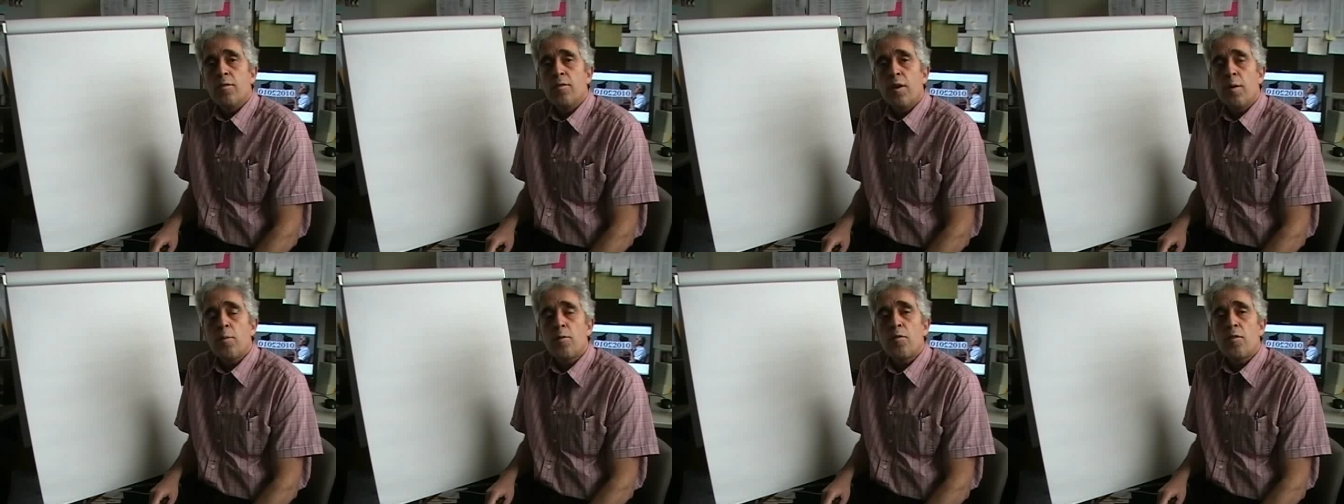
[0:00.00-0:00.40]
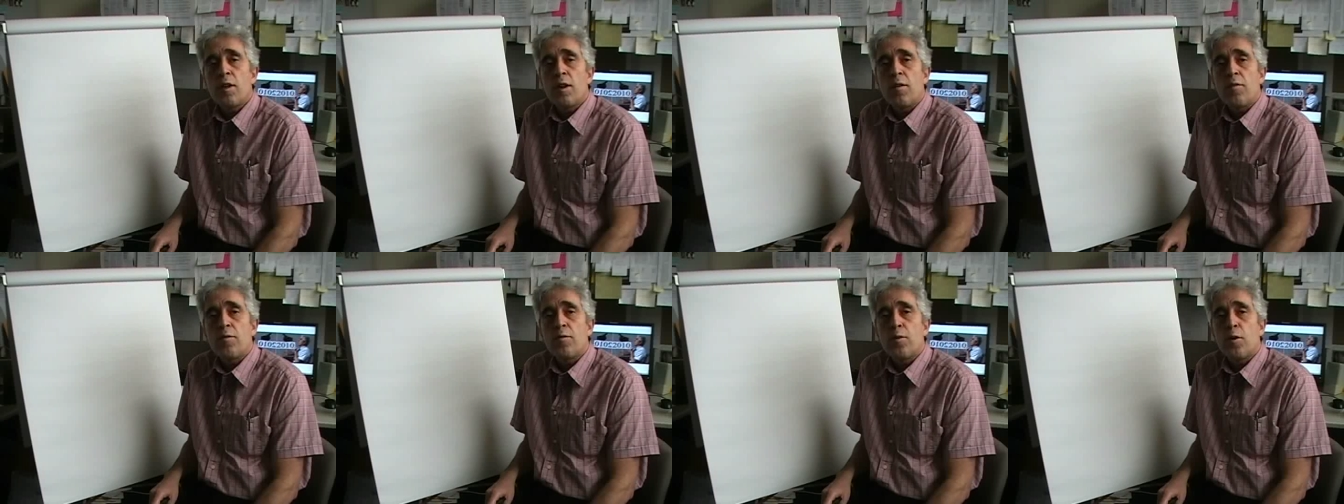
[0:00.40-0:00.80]

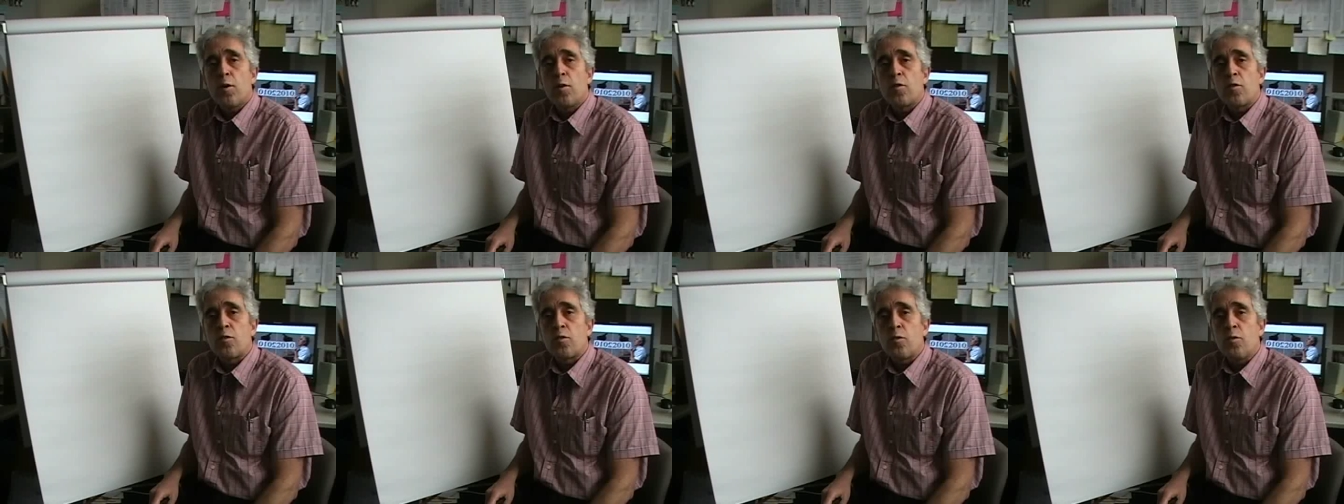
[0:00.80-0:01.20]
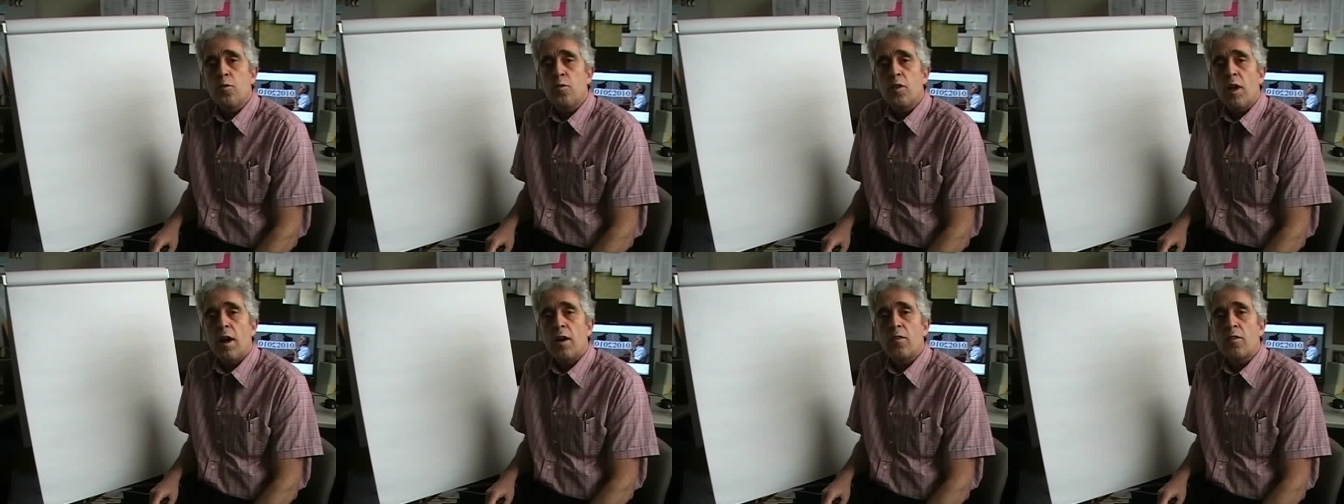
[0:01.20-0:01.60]
February 1st,
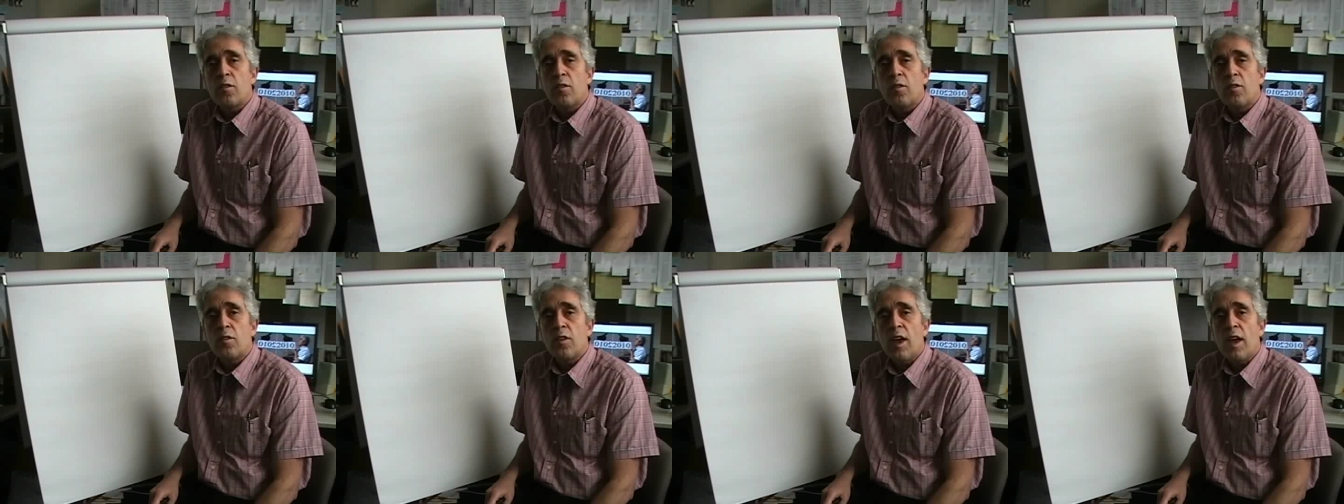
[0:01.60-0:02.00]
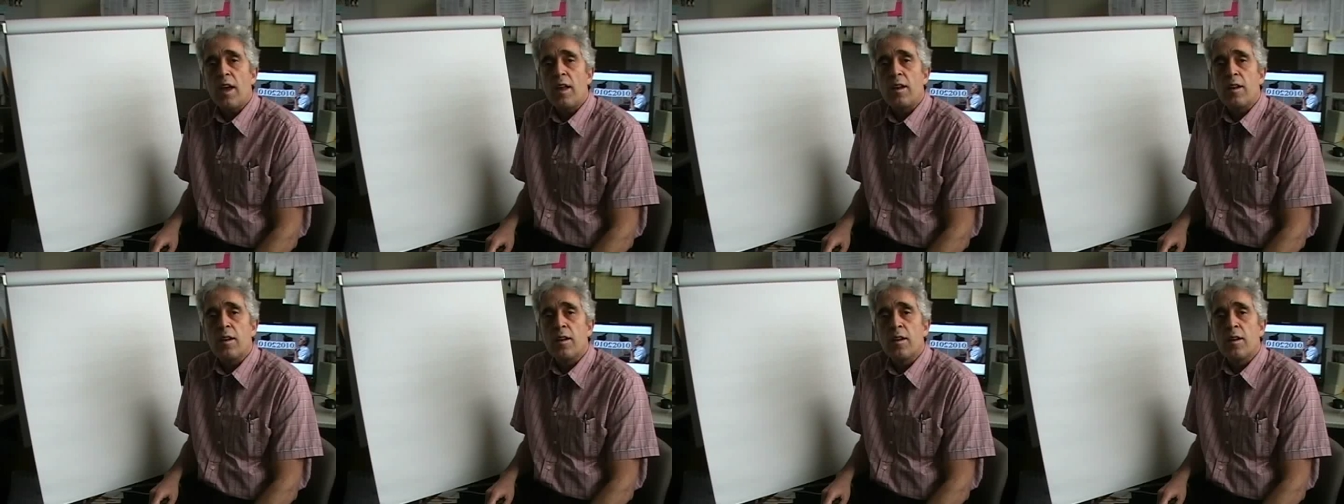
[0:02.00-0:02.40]

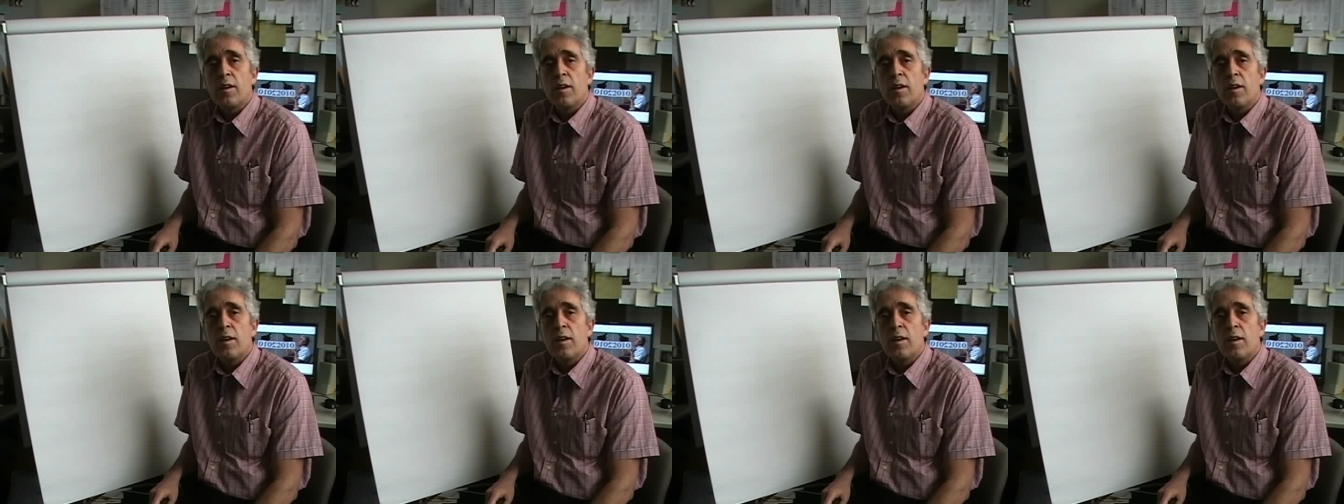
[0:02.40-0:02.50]
2010,